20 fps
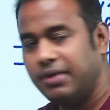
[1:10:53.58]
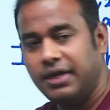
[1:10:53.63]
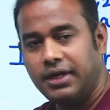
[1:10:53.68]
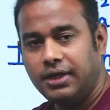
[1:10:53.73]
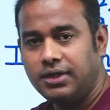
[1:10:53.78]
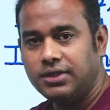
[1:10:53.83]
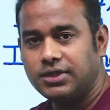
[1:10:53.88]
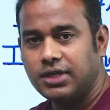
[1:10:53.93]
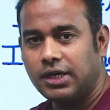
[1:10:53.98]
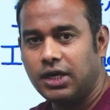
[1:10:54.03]

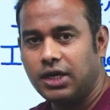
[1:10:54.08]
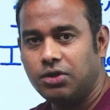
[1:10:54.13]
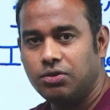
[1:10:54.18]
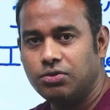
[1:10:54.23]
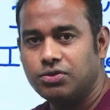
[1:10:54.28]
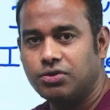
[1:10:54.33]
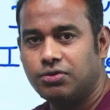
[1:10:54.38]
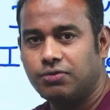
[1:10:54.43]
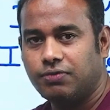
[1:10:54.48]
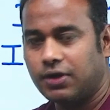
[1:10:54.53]
generally
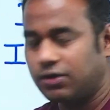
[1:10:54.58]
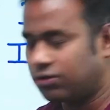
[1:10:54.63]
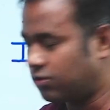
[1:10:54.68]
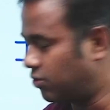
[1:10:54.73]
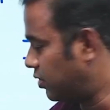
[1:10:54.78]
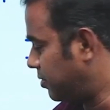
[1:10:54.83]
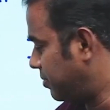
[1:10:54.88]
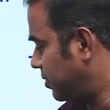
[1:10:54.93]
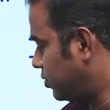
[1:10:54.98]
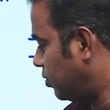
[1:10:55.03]
use it for
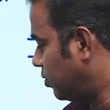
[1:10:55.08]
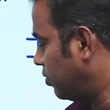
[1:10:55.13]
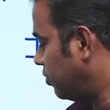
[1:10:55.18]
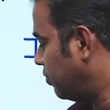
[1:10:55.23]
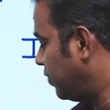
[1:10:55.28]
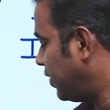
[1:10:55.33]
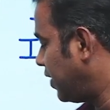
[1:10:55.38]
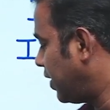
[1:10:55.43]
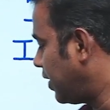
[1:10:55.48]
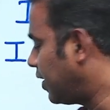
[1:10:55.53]
countable. So
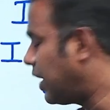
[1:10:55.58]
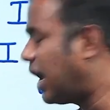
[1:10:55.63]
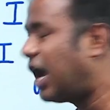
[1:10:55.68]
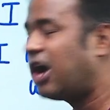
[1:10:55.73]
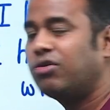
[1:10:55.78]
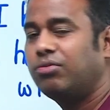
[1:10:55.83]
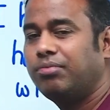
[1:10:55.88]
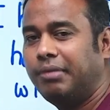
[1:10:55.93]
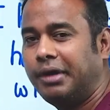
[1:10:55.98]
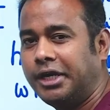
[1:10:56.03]
we
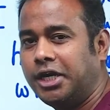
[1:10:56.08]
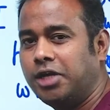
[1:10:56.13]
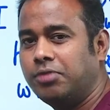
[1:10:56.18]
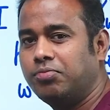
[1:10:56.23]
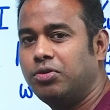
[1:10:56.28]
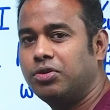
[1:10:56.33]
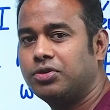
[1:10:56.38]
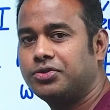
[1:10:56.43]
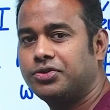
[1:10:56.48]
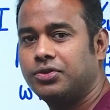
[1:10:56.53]
have many
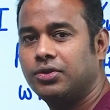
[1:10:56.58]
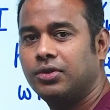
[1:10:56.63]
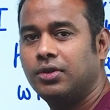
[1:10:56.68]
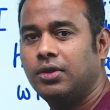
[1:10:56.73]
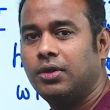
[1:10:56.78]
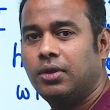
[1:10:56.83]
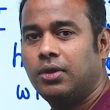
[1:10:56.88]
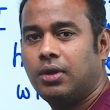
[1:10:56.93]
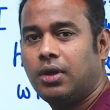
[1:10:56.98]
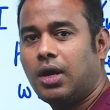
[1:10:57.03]
books,
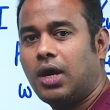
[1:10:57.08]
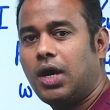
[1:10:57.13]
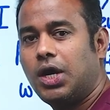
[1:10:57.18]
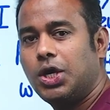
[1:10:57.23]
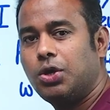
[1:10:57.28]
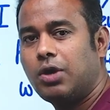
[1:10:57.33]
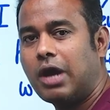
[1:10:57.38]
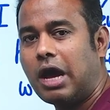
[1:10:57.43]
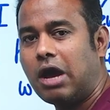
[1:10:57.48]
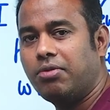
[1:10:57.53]

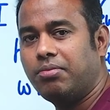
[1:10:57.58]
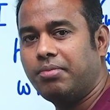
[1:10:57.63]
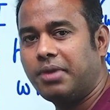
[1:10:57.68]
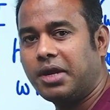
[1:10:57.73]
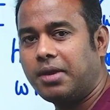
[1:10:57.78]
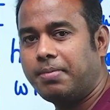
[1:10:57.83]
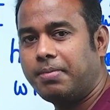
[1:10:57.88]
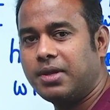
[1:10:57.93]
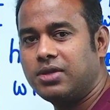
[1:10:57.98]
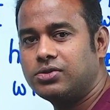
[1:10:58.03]
you have
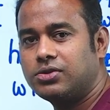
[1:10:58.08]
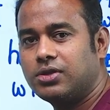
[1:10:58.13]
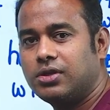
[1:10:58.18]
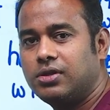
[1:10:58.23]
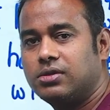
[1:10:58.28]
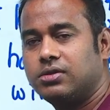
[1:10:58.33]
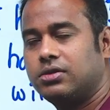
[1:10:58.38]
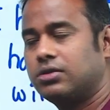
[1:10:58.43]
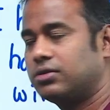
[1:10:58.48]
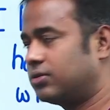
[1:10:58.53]
many
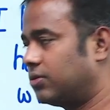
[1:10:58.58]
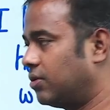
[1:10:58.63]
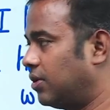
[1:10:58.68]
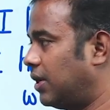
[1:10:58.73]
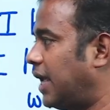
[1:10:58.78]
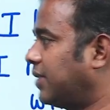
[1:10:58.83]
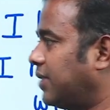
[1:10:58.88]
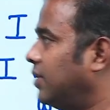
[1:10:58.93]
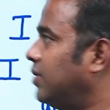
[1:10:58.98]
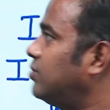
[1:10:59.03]
pencils, so
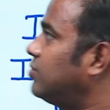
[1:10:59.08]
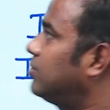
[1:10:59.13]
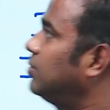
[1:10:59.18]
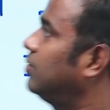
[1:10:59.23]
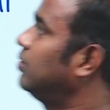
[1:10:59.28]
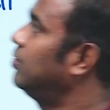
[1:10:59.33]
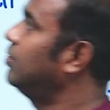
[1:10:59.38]
like this you will